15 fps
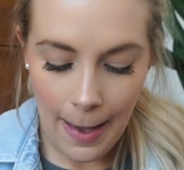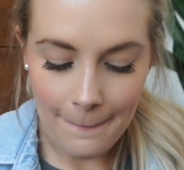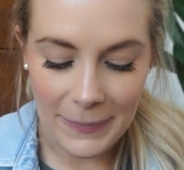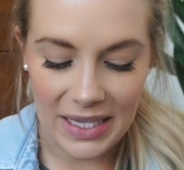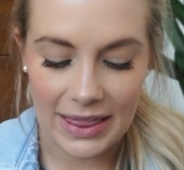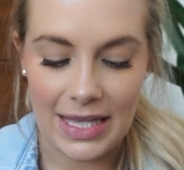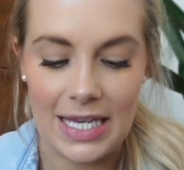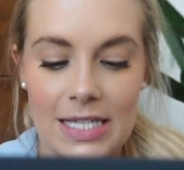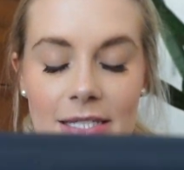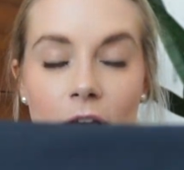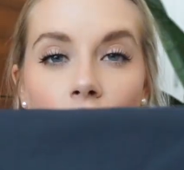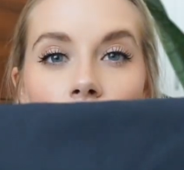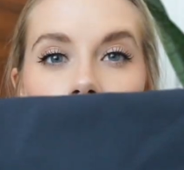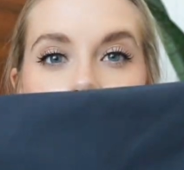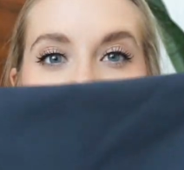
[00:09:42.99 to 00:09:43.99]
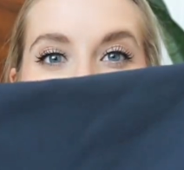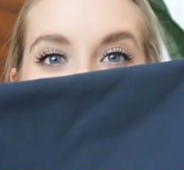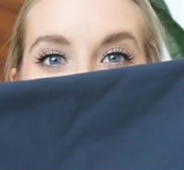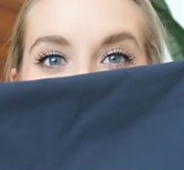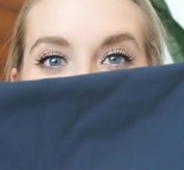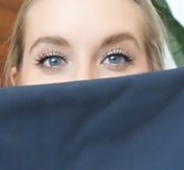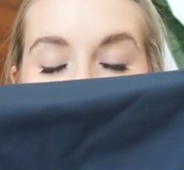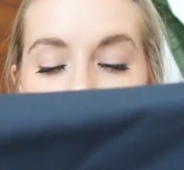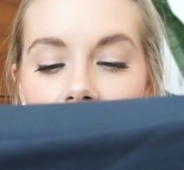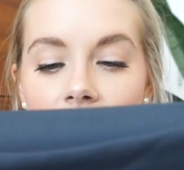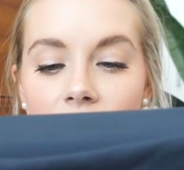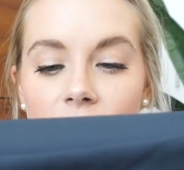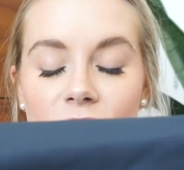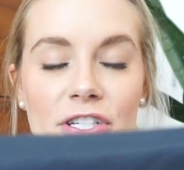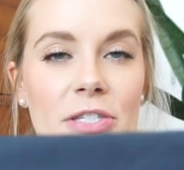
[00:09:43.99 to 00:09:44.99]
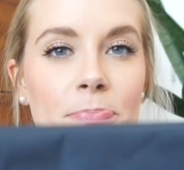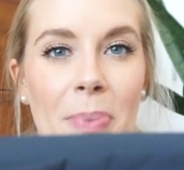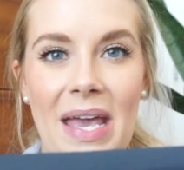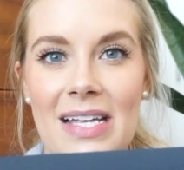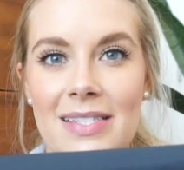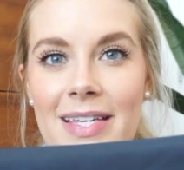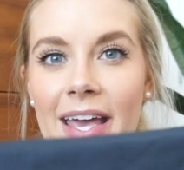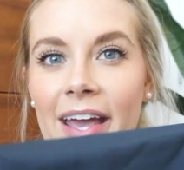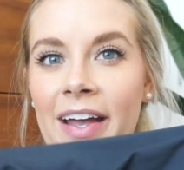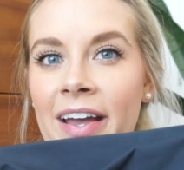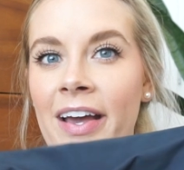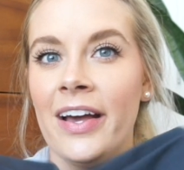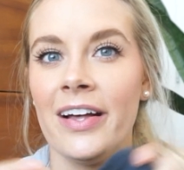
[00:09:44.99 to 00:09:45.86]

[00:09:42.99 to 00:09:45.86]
but these are a pair of just basic,